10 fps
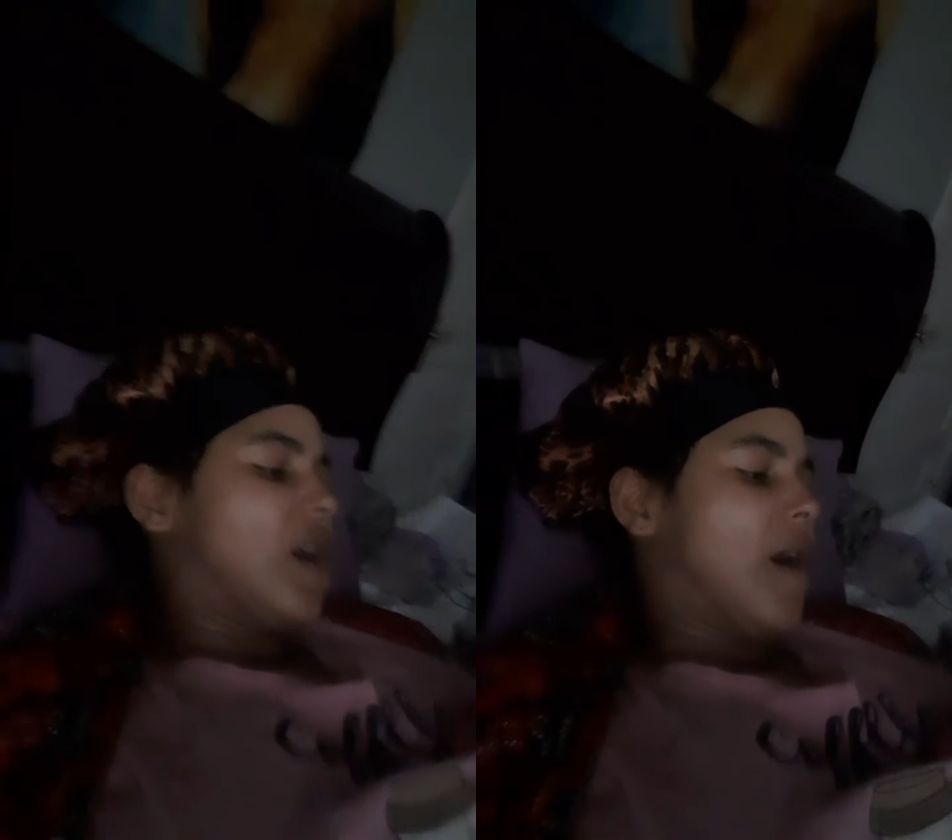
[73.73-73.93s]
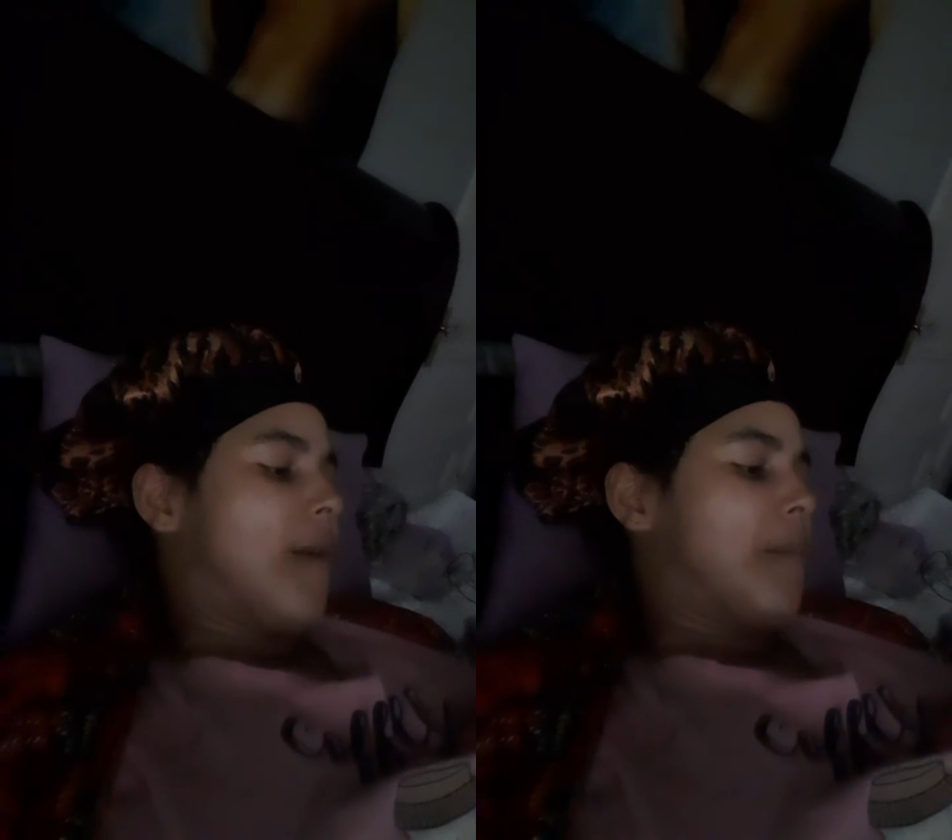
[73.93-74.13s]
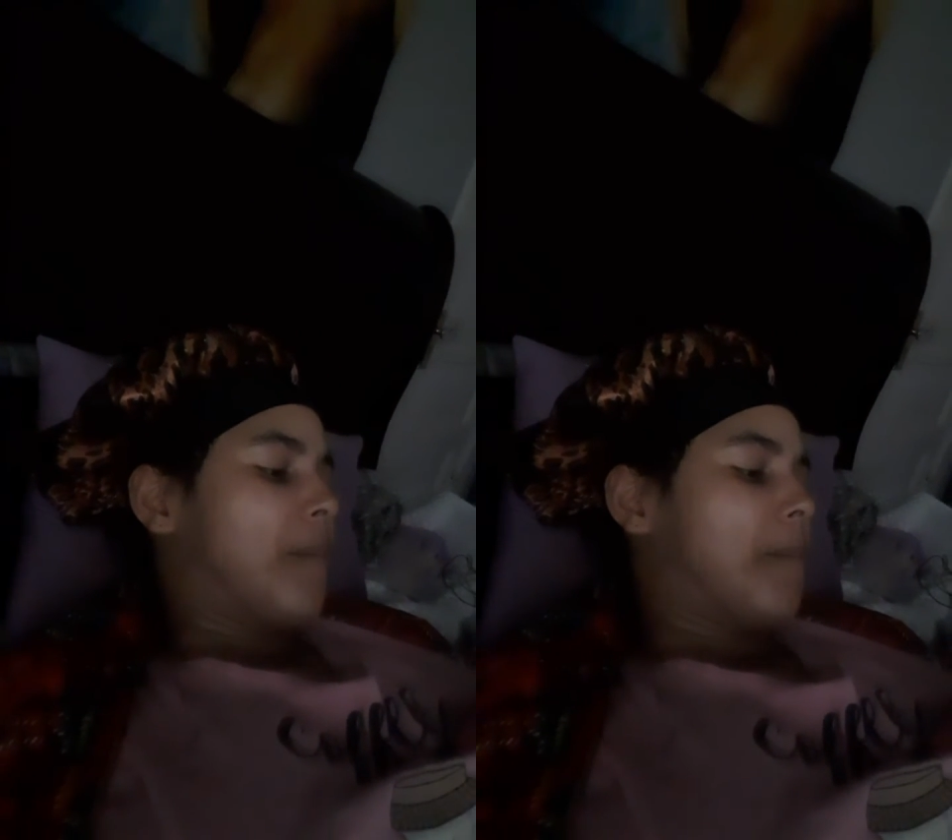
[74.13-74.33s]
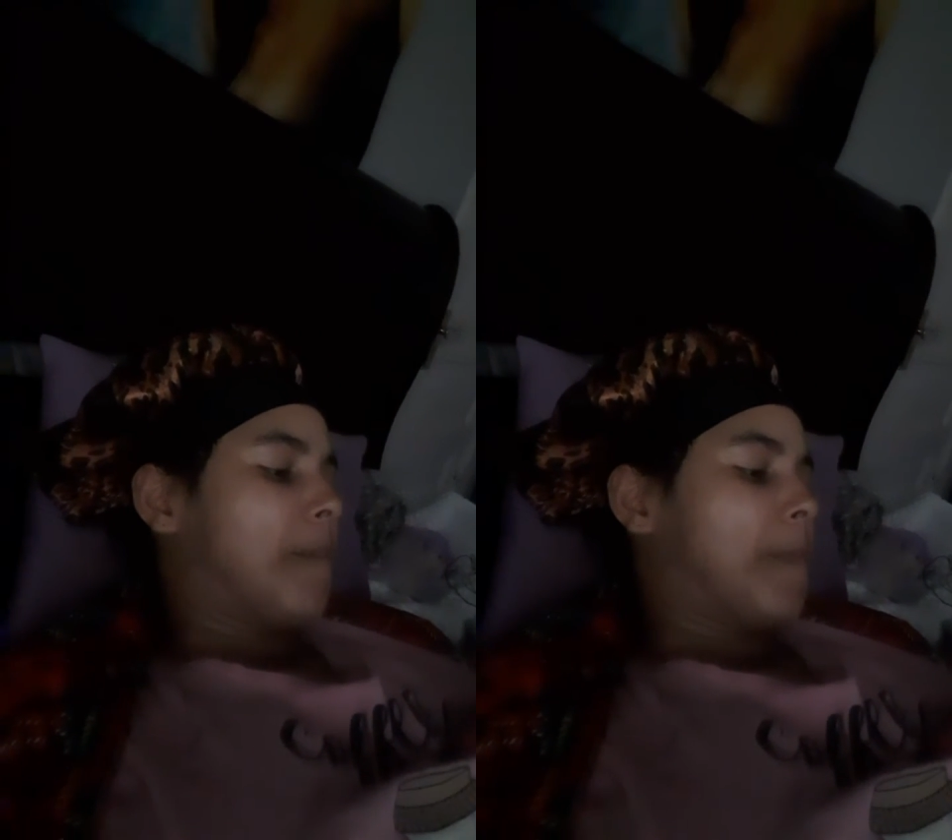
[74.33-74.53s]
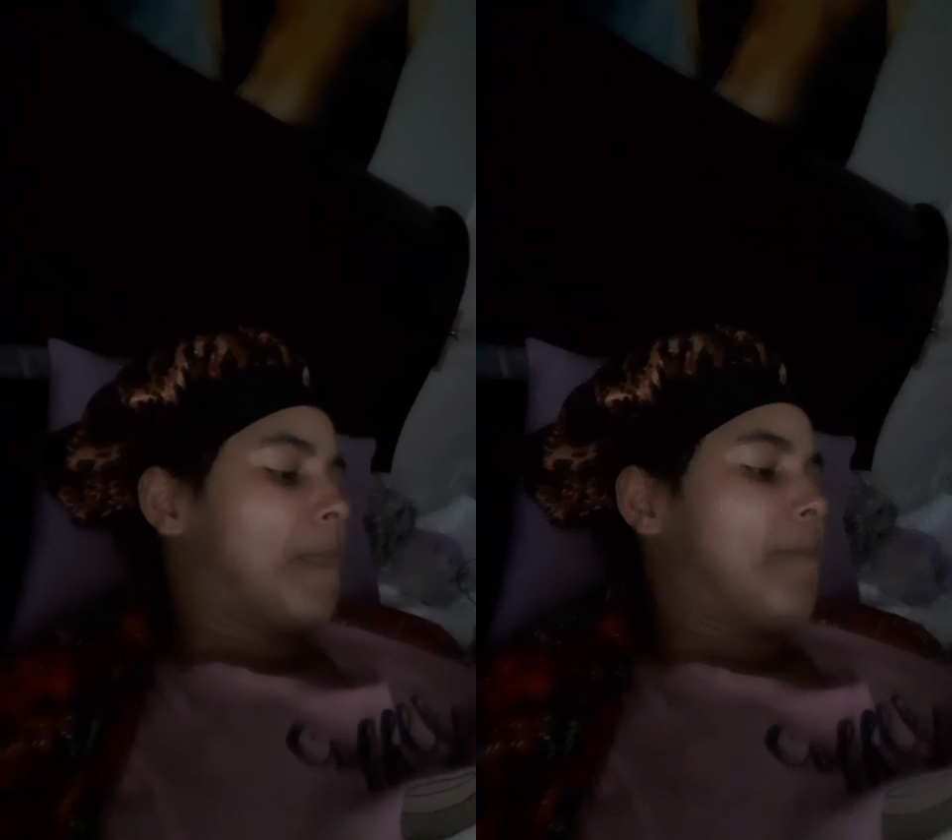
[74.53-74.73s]
Um,
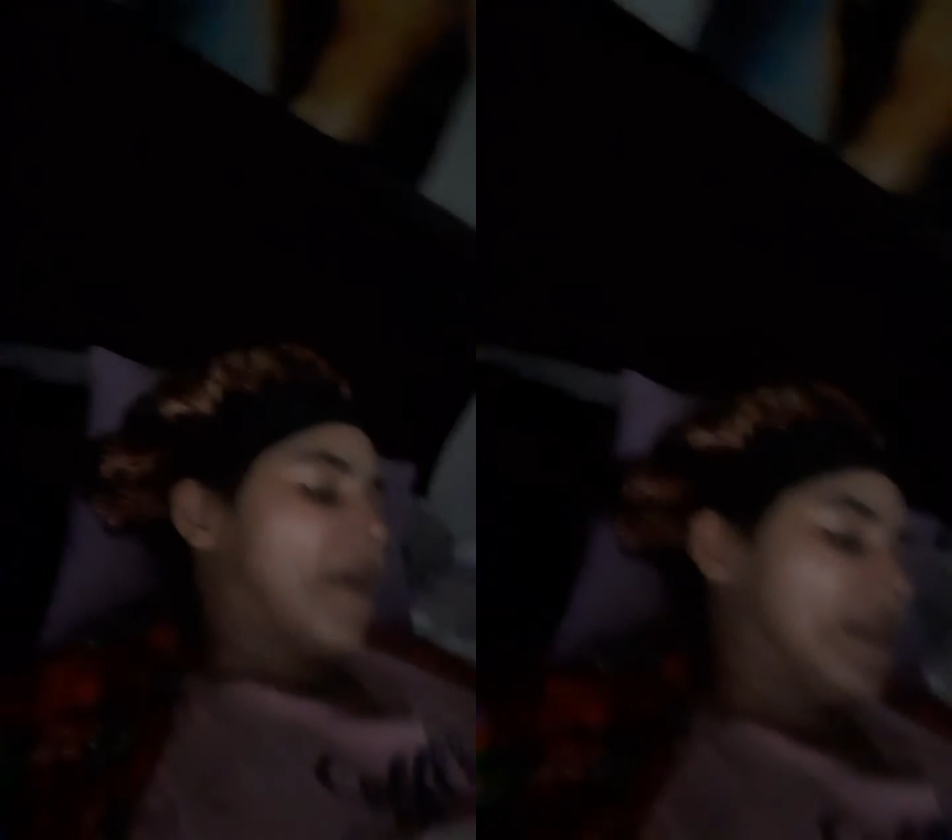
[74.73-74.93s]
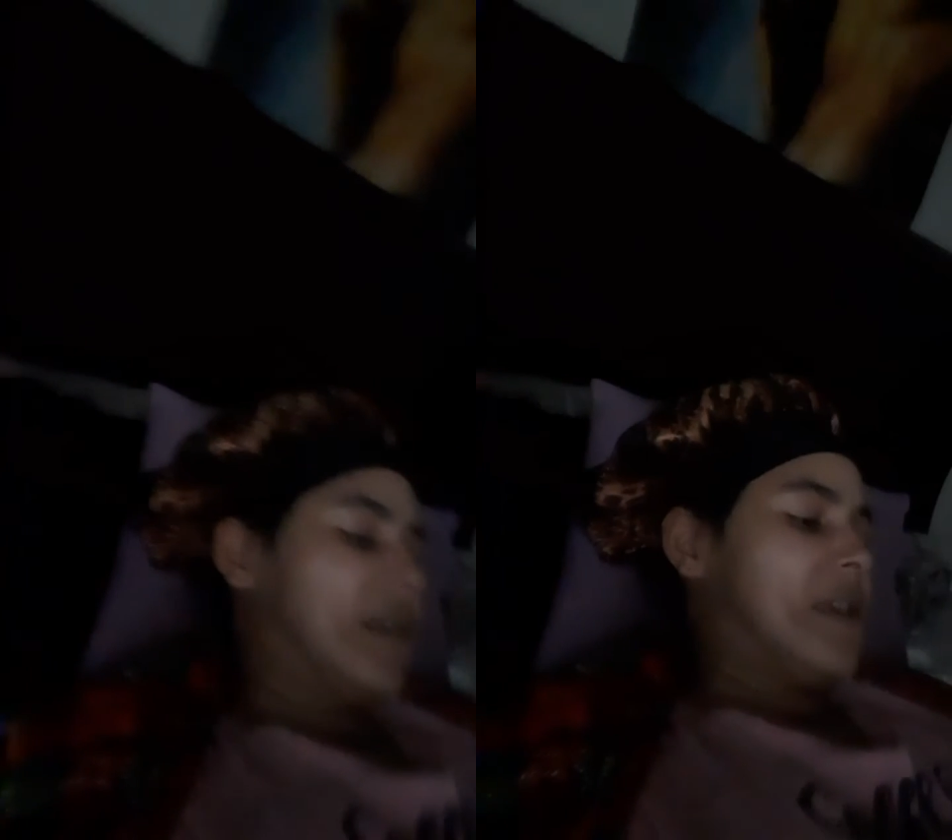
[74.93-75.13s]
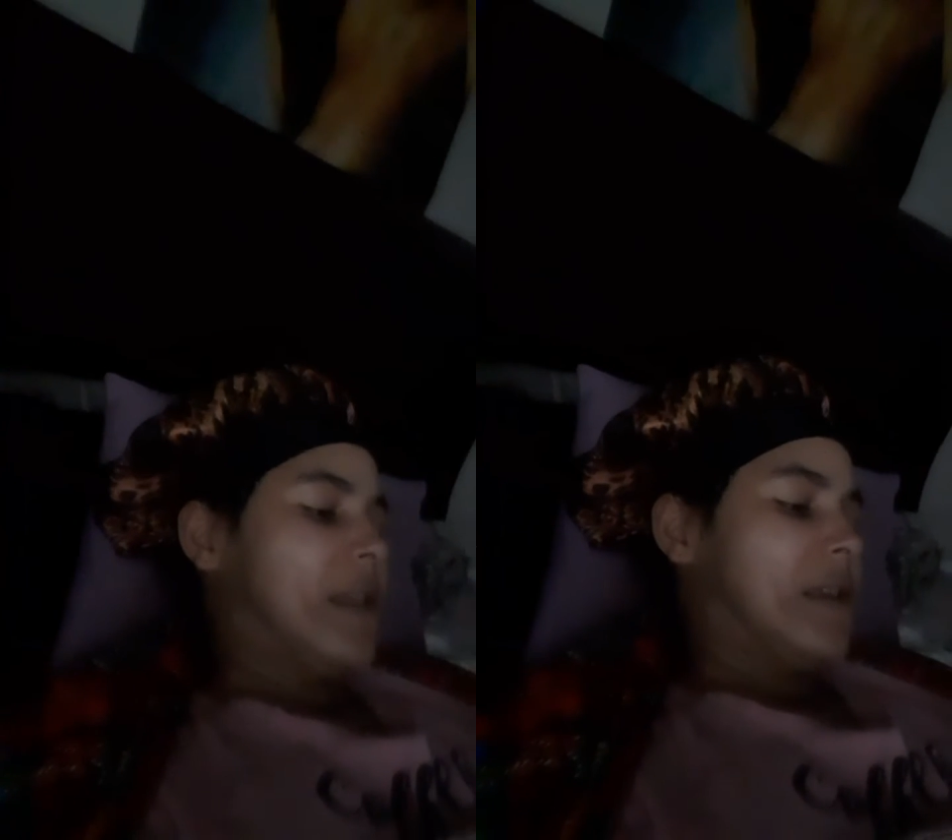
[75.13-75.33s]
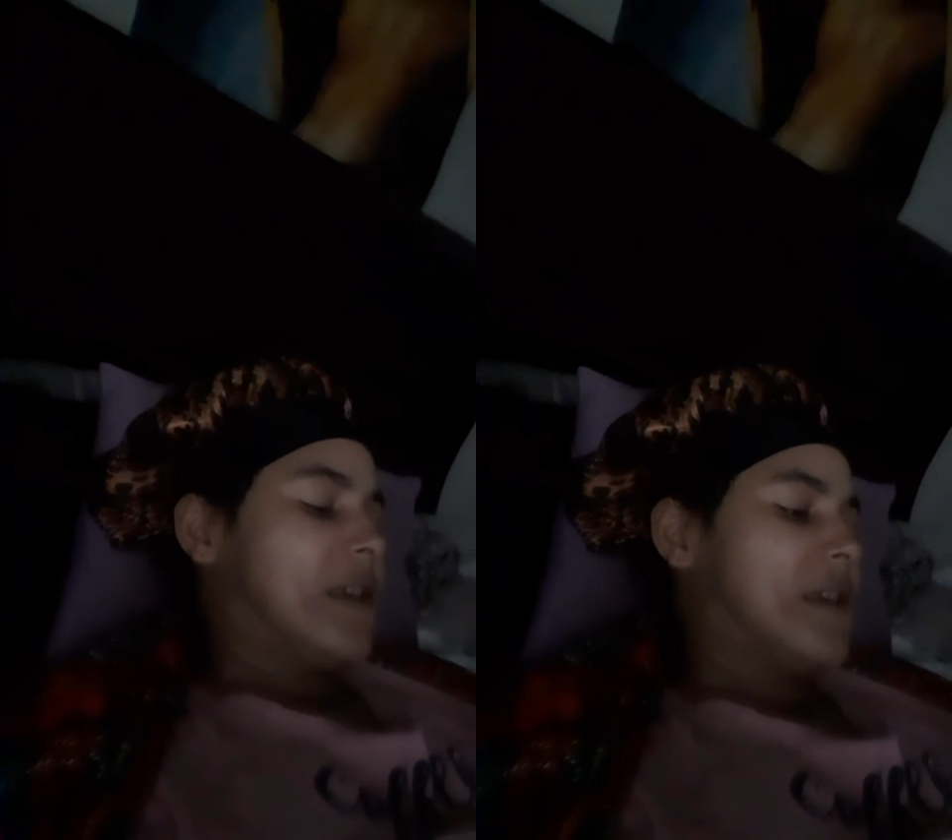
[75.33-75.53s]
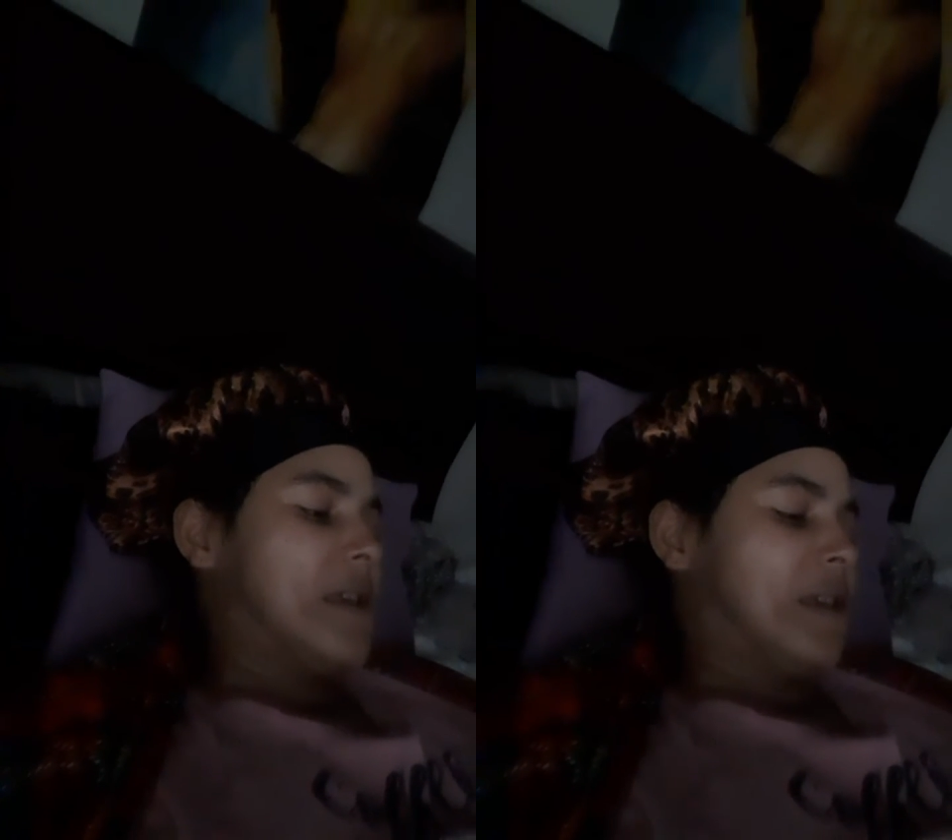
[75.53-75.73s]
mainly Kia,
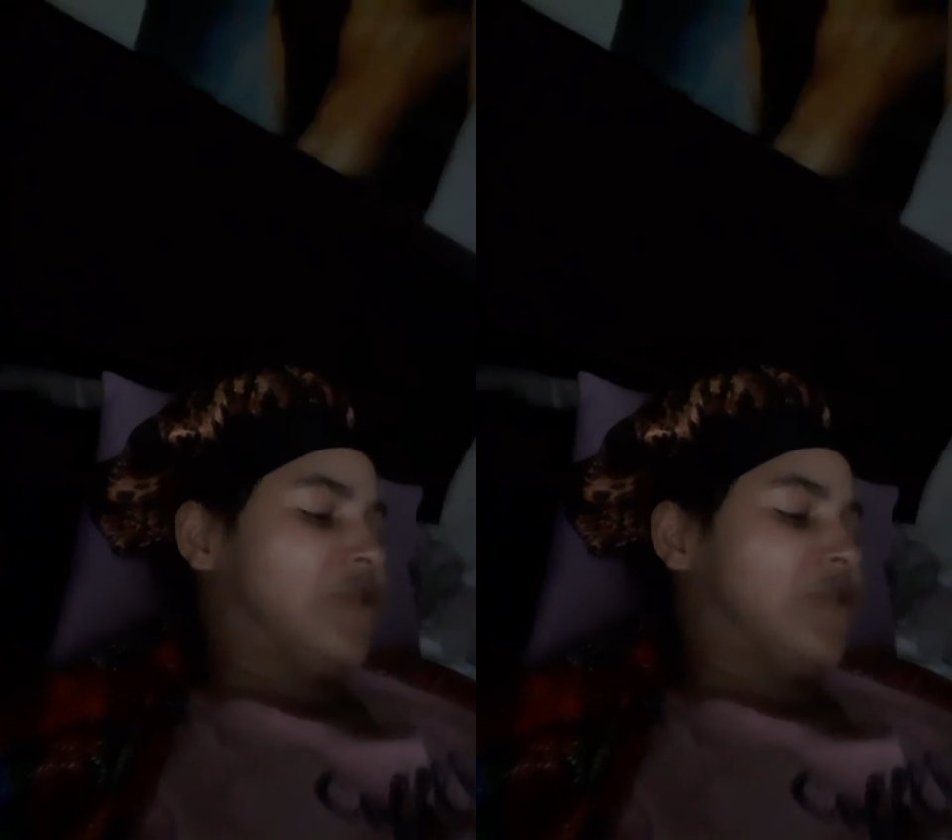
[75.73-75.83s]
Kia,